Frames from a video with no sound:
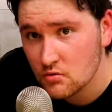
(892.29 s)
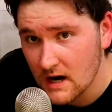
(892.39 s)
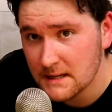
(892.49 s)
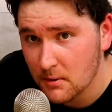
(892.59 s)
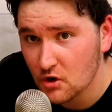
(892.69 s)

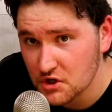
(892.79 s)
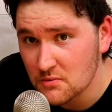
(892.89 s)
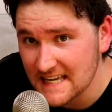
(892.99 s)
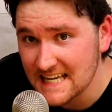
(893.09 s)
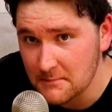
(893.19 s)
Red Bull,
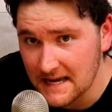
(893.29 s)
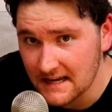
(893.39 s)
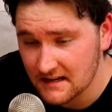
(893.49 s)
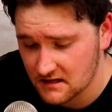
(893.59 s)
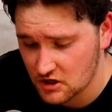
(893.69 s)
you need
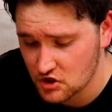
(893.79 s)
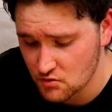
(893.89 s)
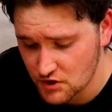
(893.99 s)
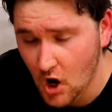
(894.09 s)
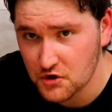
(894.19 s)
me.
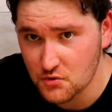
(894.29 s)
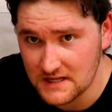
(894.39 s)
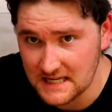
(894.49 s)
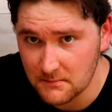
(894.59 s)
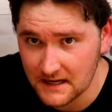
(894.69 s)
You know you
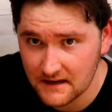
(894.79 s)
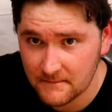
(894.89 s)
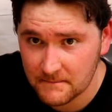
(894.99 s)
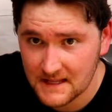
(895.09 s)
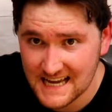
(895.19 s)
need me.
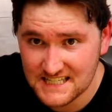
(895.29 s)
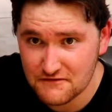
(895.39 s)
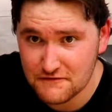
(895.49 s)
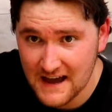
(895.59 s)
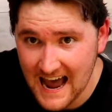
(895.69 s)
It's a
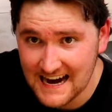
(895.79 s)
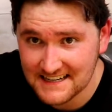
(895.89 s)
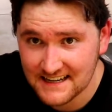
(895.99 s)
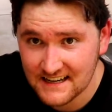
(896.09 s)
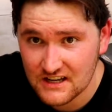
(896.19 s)

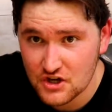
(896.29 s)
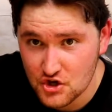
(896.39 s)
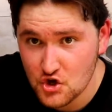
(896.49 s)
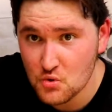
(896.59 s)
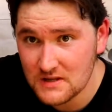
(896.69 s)
fact.
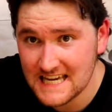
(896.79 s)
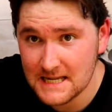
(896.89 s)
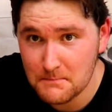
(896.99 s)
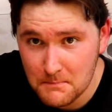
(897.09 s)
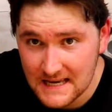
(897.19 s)
You
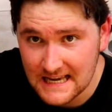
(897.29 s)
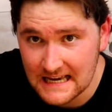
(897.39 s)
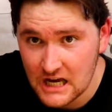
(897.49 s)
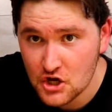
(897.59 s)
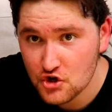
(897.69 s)
need
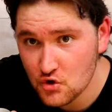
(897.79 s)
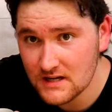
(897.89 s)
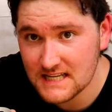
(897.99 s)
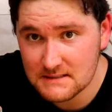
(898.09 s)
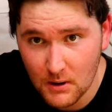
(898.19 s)
me. You
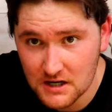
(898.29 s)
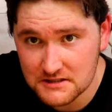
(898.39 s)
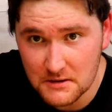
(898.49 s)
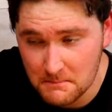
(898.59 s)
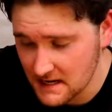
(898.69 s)
need to
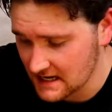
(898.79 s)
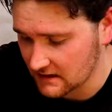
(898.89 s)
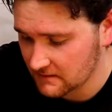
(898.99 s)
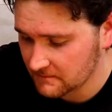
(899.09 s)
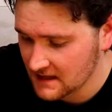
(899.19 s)
sponsor
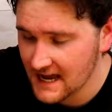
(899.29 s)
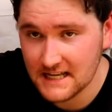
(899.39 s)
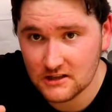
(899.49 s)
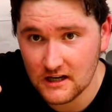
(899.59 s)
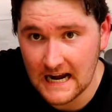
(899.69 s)
me.
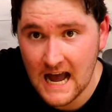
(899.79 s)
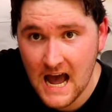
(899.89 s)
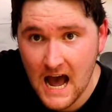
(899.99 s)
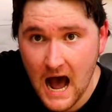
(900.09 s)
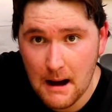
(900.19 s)
And look,
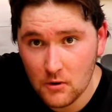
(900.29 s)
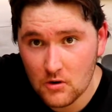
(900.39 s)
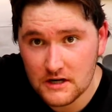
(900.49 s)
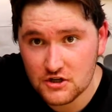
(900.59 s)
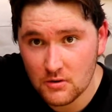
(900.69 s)
I'm
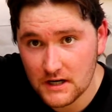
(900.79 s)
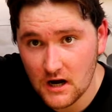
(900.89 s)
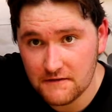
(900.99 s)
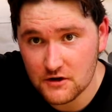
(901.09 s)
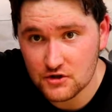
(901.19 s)
already showing
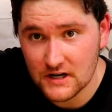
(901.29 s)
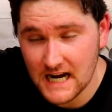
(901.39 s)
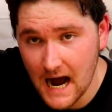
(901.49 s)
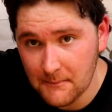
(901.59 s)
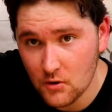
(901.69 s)
off your
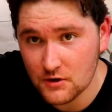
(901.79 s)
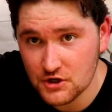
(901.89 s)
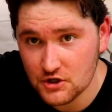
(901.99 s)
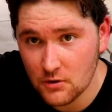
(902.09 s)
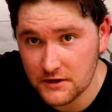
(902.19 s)
drink. I'm already
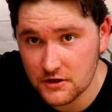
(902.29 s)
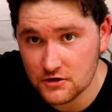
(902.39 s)
showing your